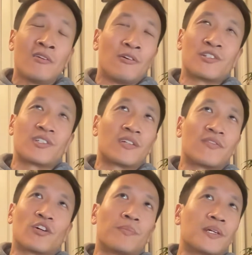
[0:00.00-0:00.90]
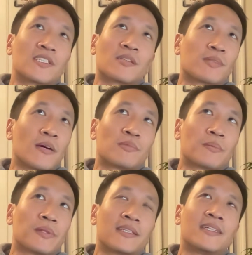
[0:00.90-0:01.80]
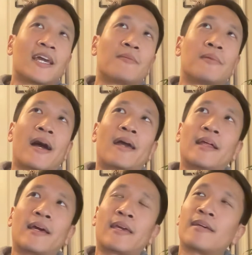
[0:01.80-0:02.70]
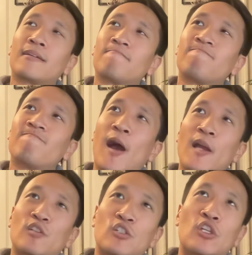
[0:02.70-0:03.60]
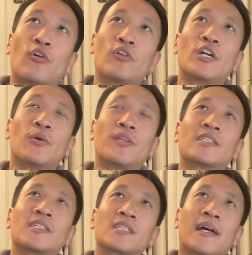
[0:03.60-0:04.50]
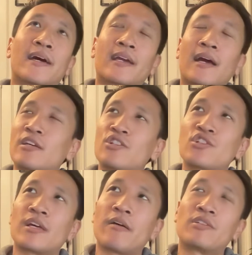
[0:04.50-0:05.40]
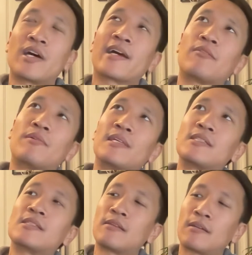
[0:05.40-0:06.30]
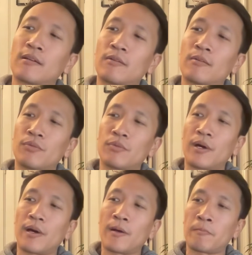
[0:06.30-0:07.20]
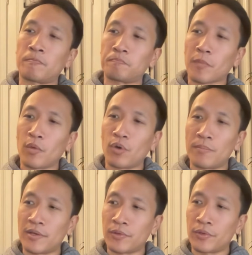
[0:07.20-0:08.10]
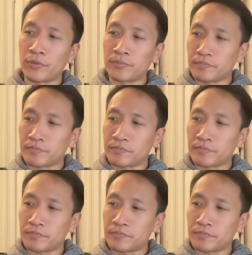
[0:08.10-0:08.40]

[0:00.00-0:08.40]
which is difficult because sometimes I'm like, damn, I don't know what this is like. Yesterday, I was talking with this woman who